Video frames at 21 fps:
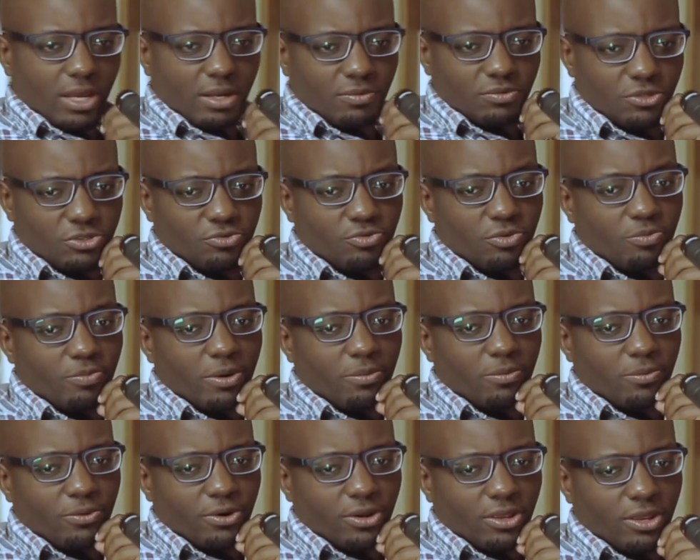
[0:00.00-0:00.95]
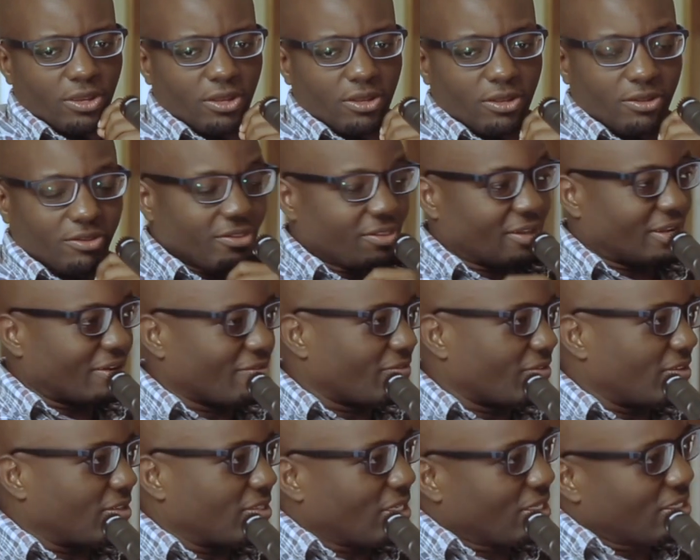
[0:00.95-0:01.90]
just remembering that
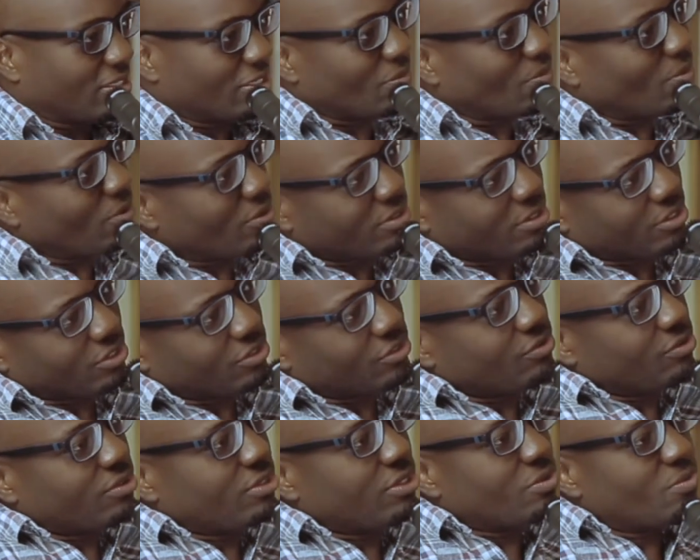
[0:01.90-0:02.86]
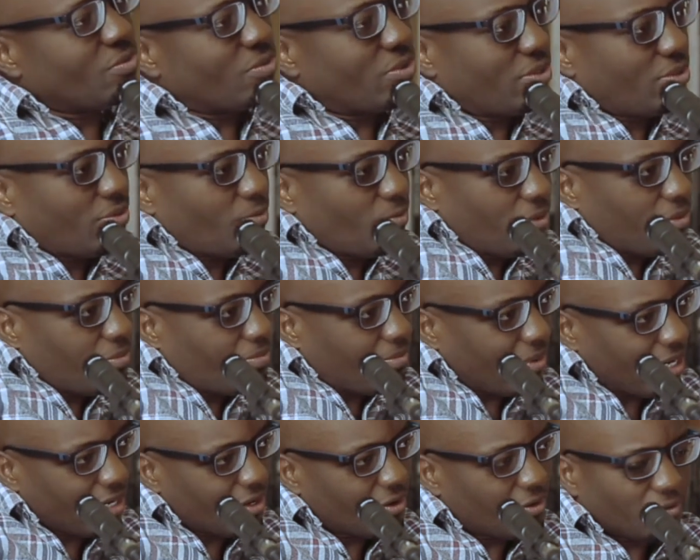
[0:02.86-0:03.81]
fantastic podcast you did with
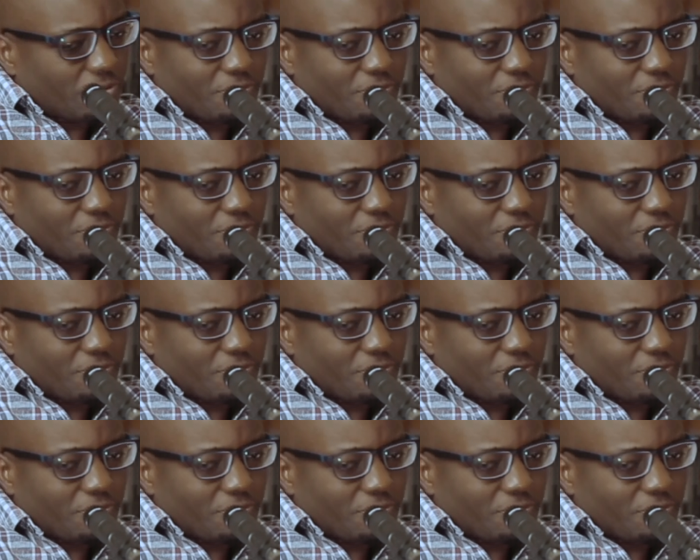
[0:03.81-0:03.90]
Michael